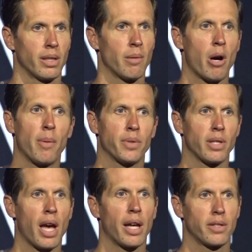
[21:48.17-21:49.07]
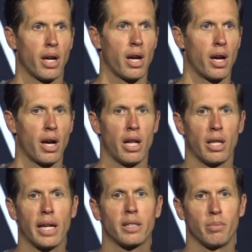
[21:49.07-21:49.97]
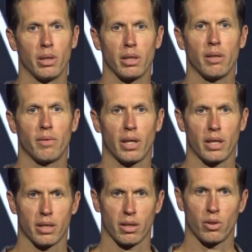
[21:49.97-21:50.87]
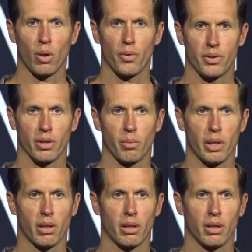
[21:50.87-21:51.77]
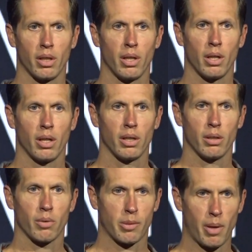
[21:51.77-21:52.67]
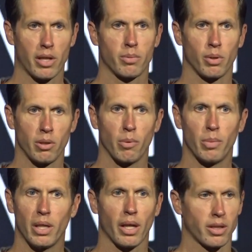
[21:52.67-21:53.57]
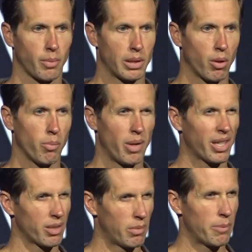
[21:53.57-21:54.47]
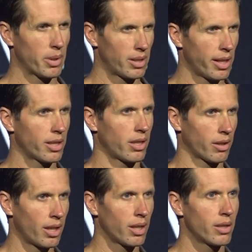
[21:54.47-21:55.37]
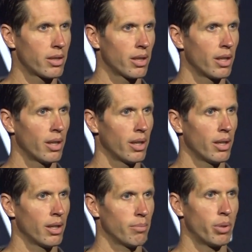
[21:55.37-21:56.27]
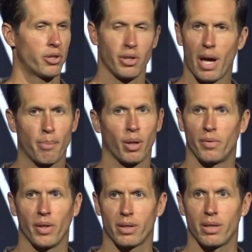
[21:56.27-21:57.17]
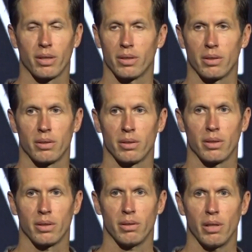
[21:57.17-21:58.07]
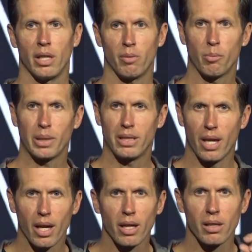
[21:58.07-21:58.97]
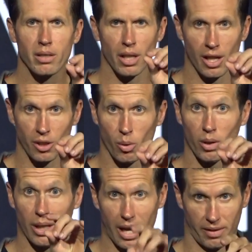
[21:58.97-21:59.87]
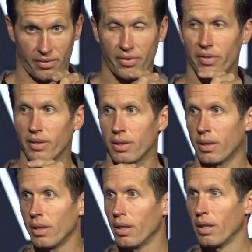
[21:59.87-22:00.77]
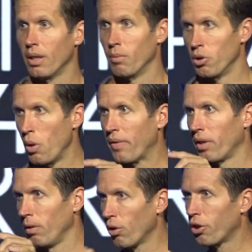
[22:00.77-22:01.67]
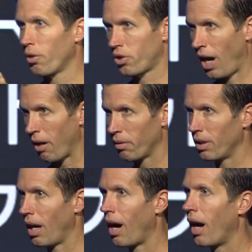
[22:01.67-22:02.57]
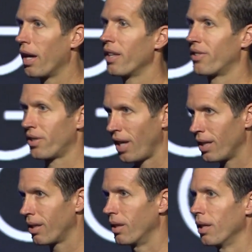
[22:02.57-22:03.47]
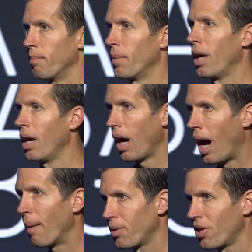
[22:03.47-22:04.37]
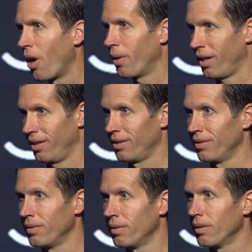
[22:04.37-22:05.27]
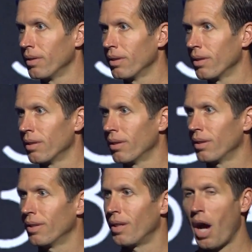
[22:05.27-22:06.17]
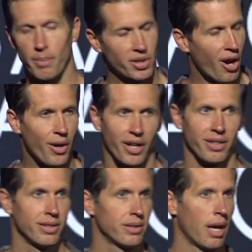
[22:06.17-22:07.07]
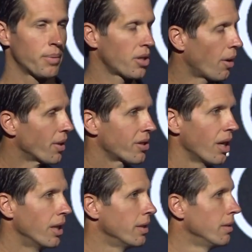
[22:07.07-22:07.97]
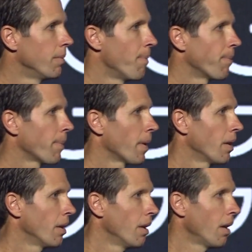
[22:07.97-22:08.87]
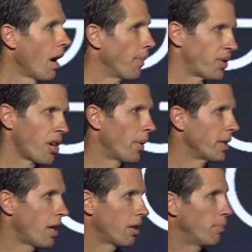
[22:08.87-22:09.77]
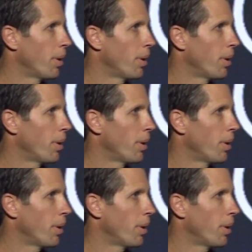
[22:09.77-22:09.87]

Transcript: Now, moms and dads, I, I, like to believe that as adults that we are responsible human beings and we don't make as many mistakes as our kids, but you're not perfect. And there will be days in your life when you had to look your child in the eye and say to them, I'm sorry. I'm sorry. I'm sorry, son. I'm sorry, daughter.